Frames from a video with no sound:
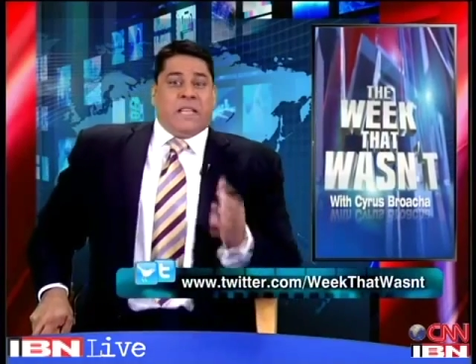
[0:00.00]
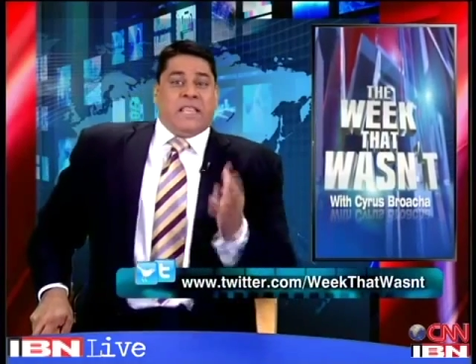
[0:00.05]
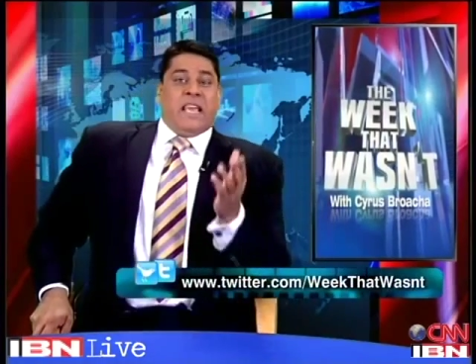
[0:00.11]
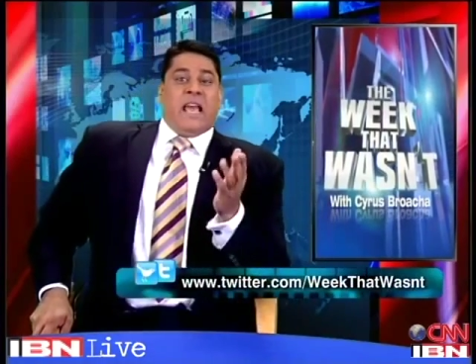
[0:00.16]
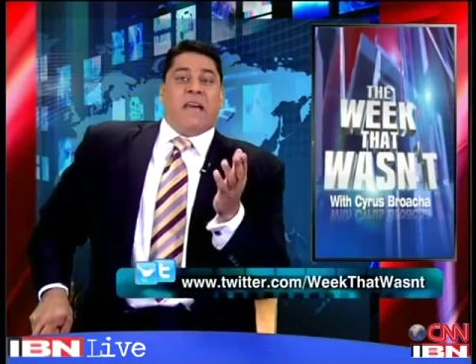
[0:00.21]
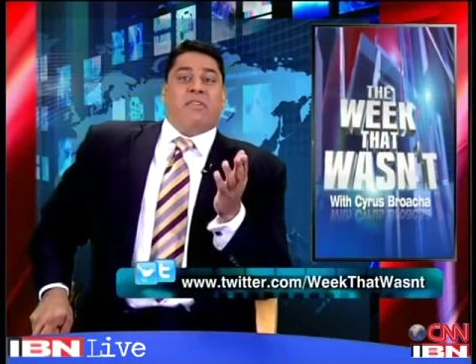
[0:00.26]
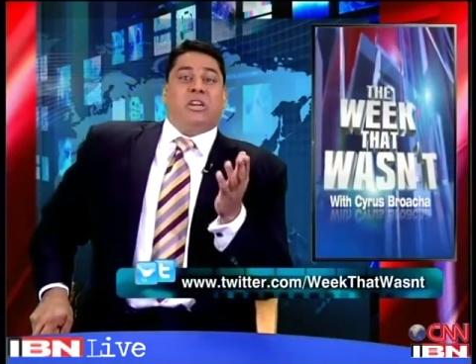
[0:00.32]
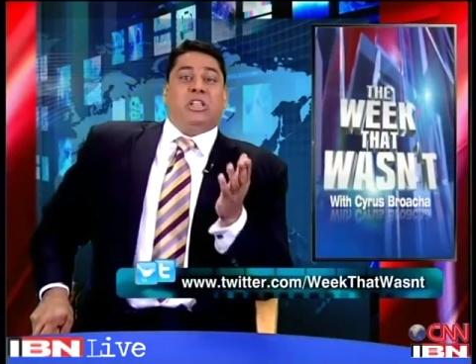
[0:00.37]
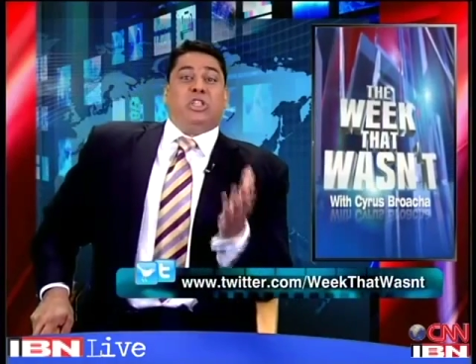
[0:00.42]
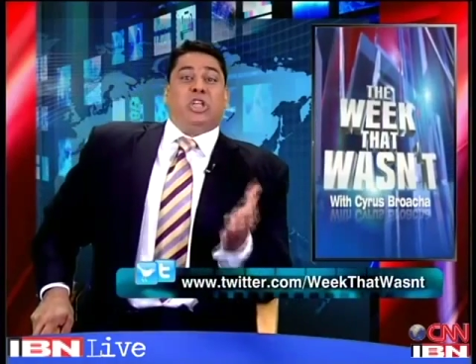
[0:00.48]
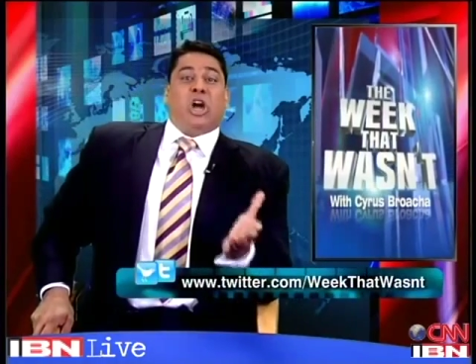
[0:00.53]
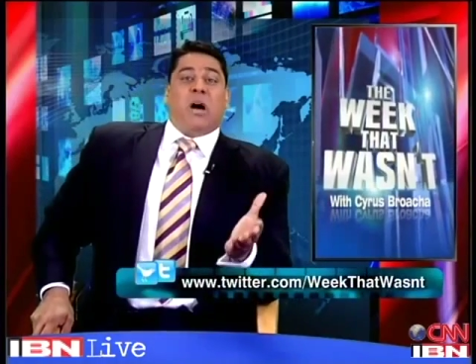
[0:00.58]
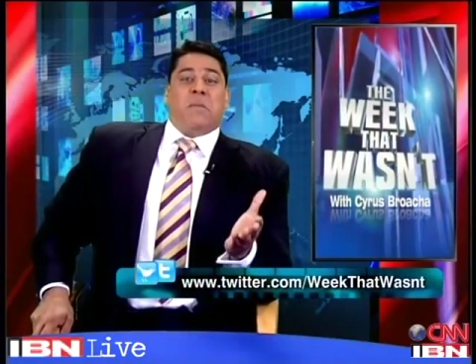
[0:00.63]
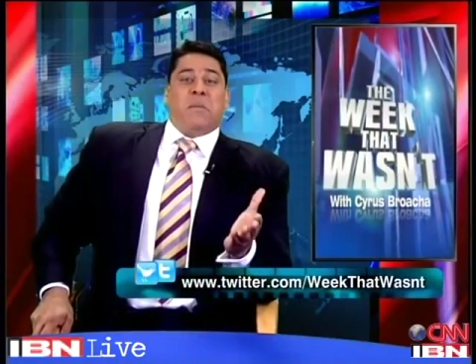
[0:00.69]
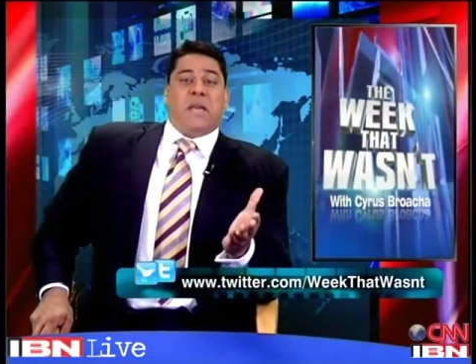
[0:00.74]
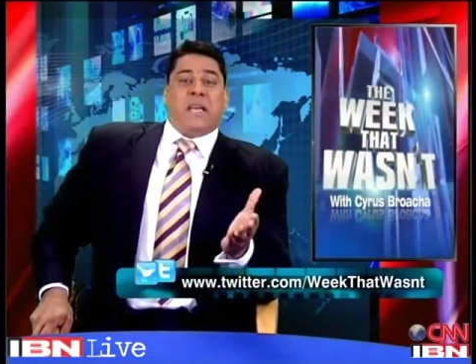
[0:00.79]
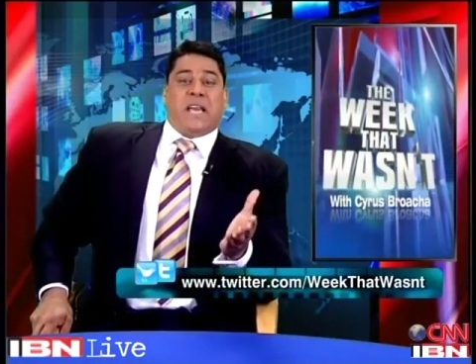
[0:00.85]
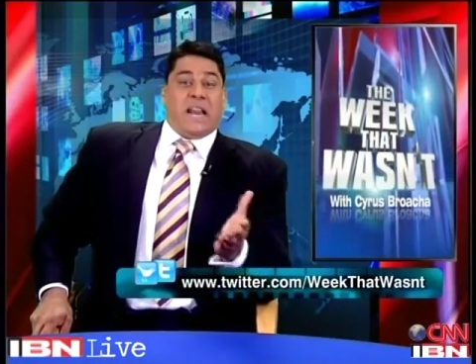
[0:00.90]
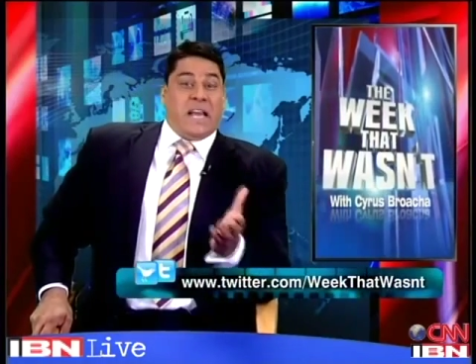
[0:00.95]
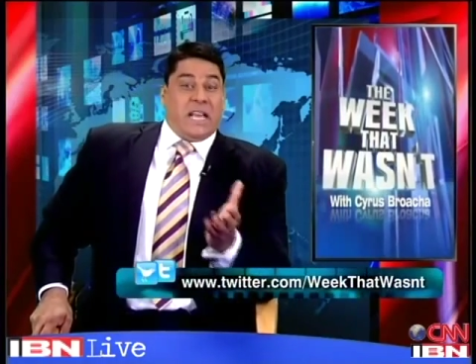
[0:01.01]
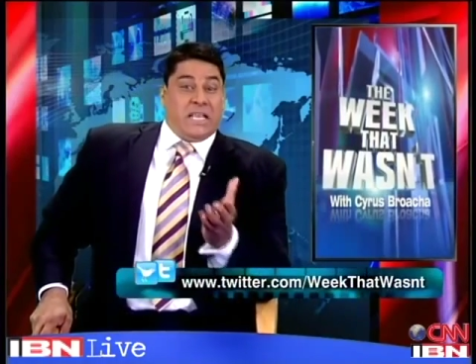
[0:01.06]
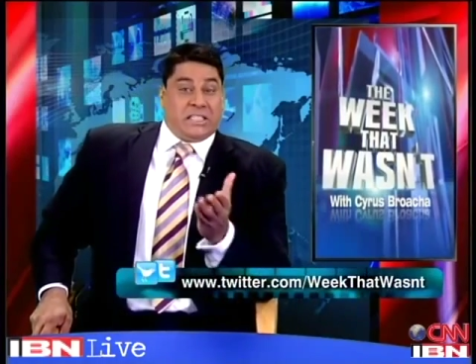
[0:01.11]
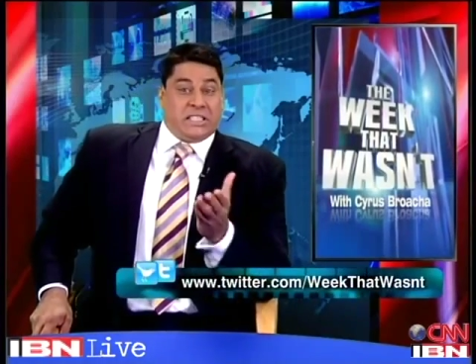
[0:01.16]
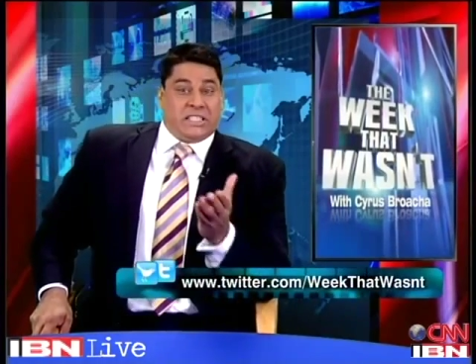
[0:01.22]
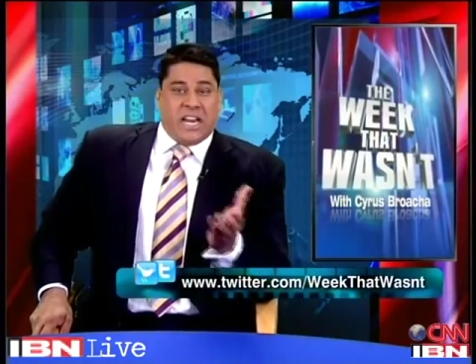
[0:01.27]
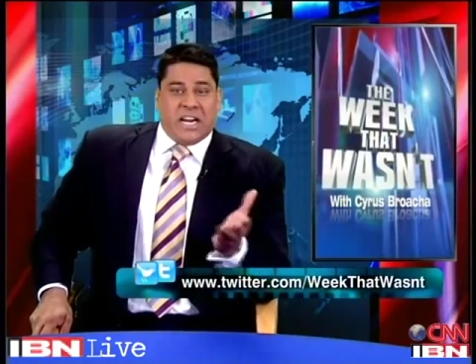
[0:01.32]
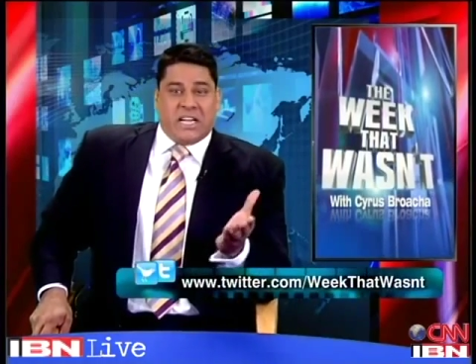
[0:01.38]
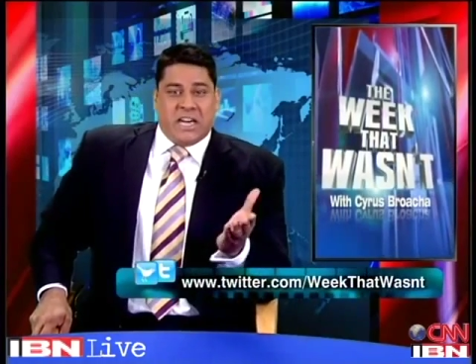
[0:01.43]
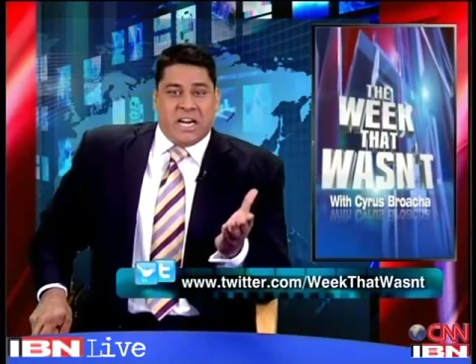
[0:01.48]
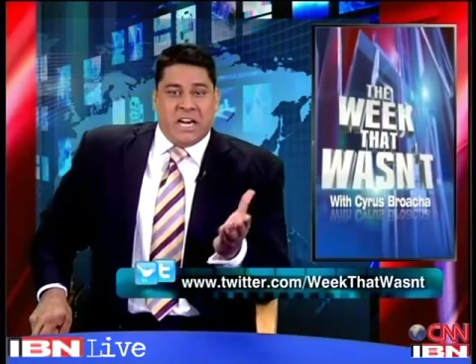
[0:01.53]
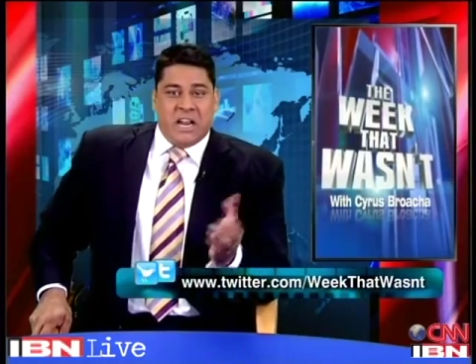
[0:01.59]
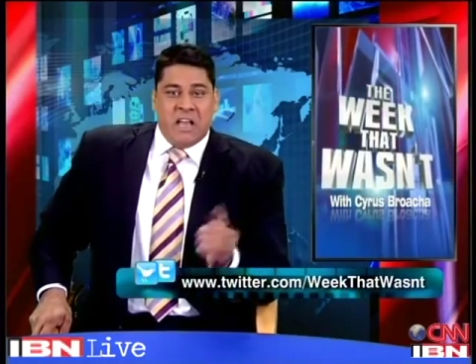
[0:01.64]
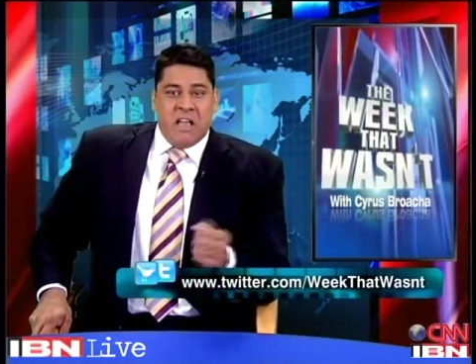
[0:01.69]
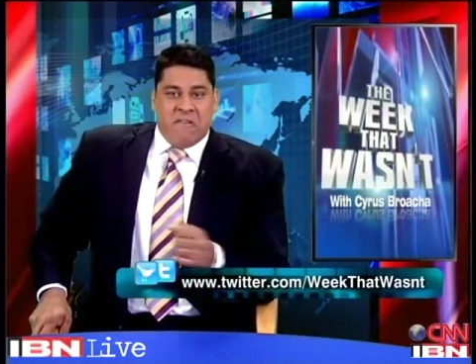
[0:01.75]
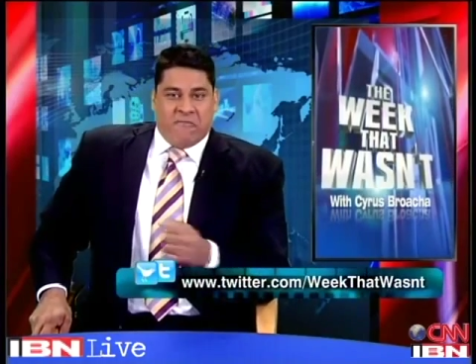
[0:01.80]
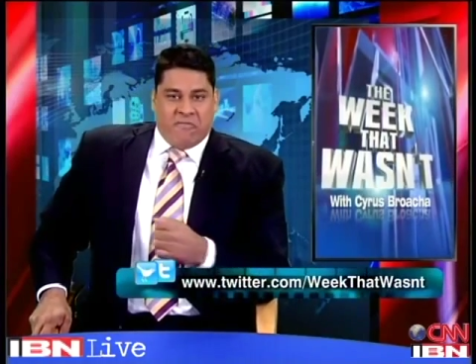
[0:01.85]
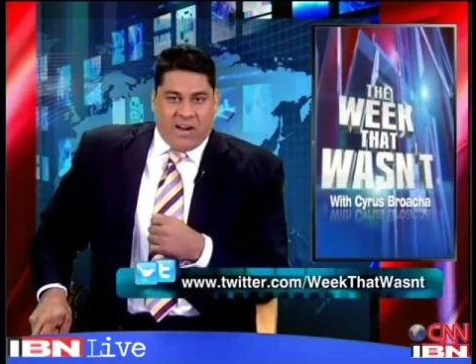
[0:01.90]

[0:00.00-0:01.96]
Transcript: the ever-charming and excited